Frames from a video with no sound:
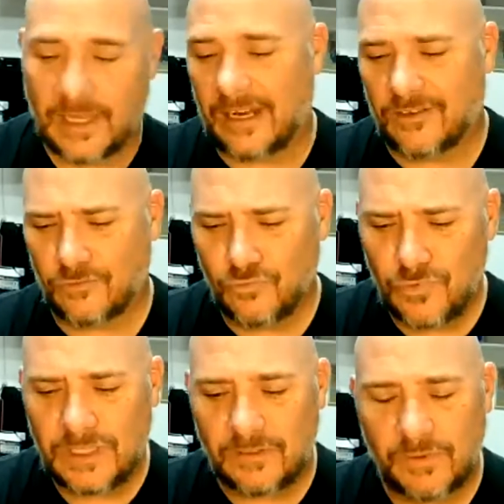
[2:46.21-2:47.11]
And it's
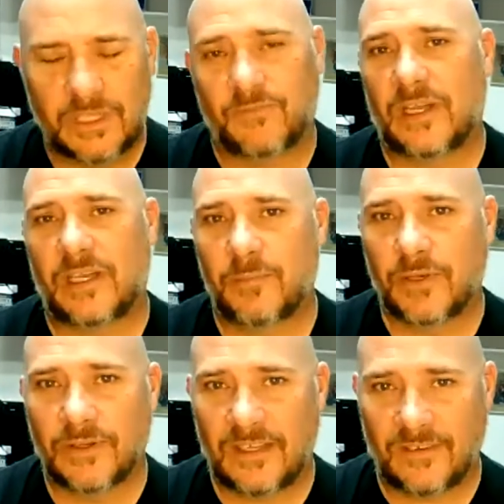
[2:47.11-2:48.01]
really, really fun to
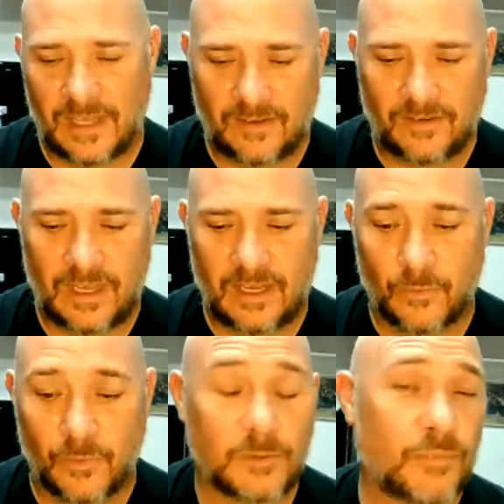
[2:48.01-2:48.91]
build these things in a
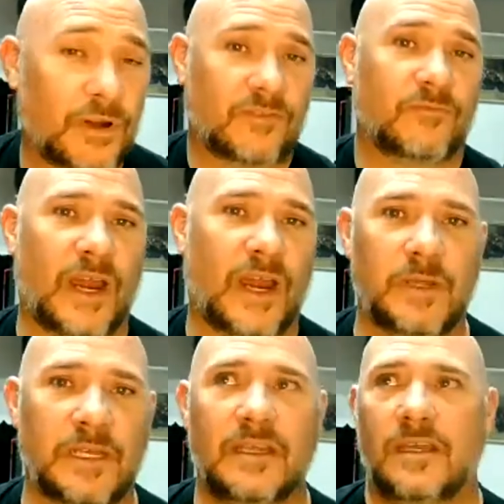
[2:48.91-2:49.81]
WordPress environment